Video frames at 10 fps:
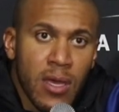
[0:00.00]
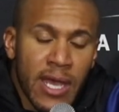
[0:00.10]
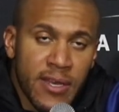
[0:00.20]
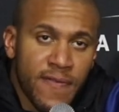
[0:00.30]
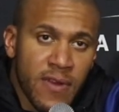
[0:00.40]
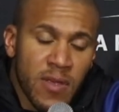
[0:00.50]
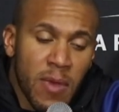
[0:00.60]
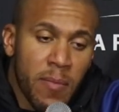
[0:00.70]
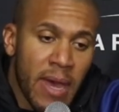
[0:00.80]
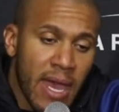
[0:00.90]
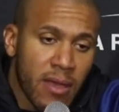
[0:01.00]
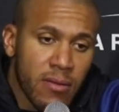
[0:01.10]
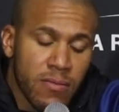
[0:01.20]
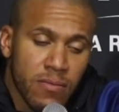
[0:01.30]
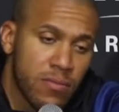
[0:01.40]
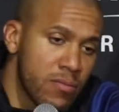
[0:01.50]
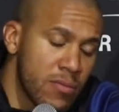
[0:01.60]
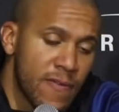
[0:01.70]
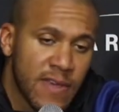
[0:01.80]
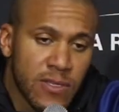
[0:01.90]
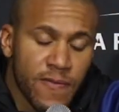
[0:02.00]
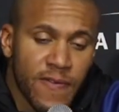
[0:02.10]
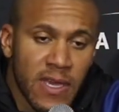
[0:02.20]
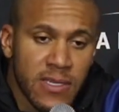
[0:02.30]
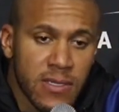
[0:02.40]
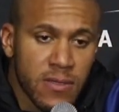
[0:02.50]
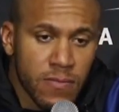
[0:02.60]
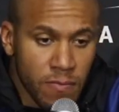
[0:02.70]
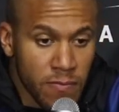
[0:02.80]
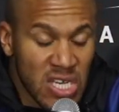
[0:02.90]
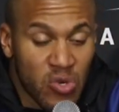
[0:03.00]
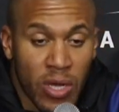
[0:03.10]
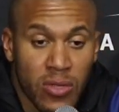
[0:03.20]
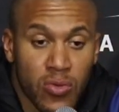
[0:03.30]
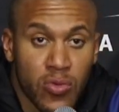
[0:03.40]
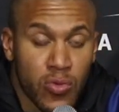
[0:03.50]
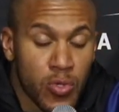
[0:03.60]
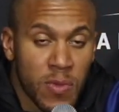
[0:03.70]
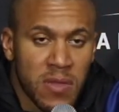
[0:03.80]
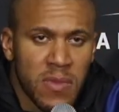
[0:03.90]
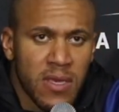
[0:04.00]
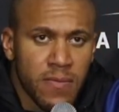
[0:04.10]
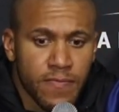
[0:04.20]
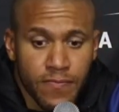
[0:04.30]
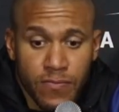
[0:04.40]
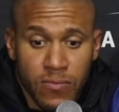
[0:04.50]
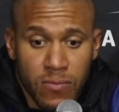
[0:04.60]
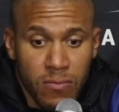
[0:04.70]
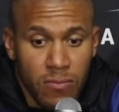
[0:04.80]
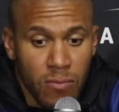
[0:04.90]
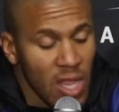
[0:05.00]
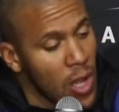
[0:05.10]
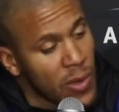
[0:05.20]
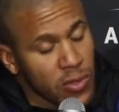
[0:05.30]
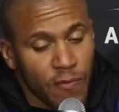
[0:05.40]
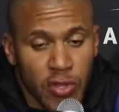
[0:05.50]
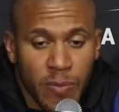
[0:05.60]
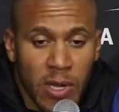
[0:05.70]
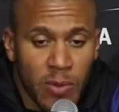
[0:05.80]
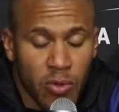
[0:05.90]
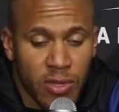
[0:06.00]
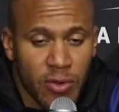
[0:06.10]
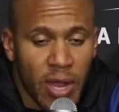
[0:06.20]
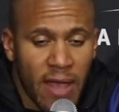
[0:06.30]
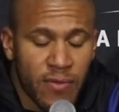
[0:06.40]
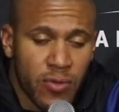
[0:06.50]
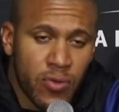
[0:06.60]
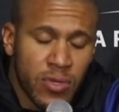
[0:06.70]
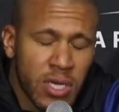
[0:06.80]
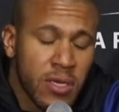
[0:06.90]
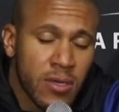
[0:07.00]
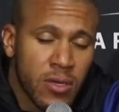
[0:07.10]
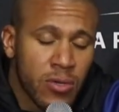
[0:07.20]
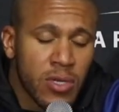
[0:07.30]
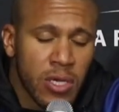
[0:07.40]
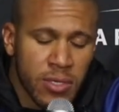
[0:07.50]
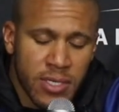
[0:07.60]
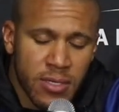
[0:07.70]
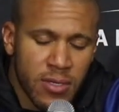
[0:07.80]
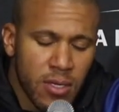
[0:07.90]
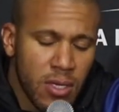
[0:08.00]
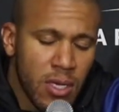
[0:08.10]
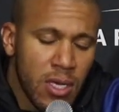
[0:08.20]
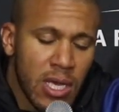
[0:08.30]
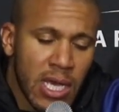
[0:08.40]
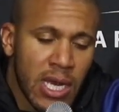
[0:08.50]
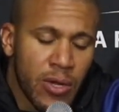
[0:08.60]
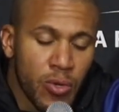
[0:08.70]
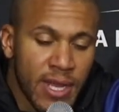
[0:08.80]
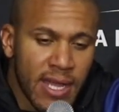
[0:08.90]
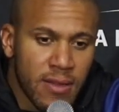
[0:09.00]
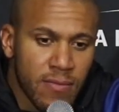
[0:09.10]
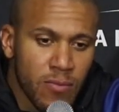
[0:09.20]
I defending my back, face to face. He try to smear me. I was comfortable because he don't have a good guillotine, and I know that.